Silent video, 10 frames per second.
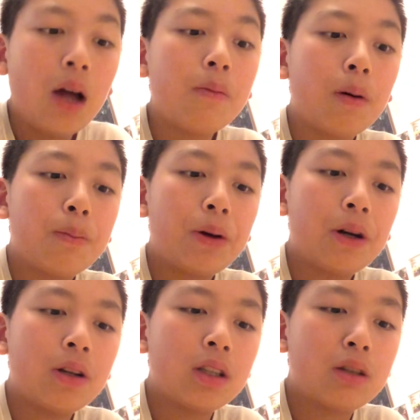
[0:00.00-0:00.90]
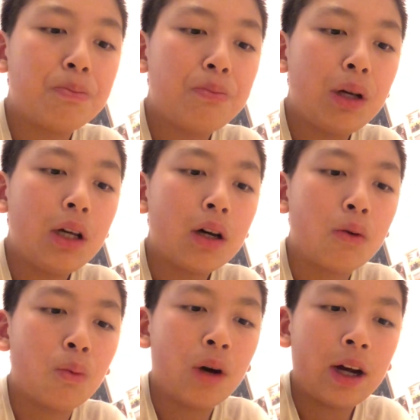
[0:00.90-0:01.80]
But parents, be
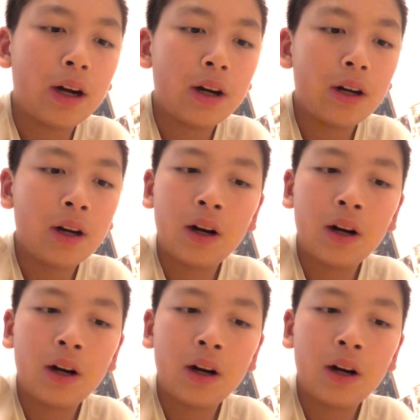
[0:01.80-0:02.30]
aware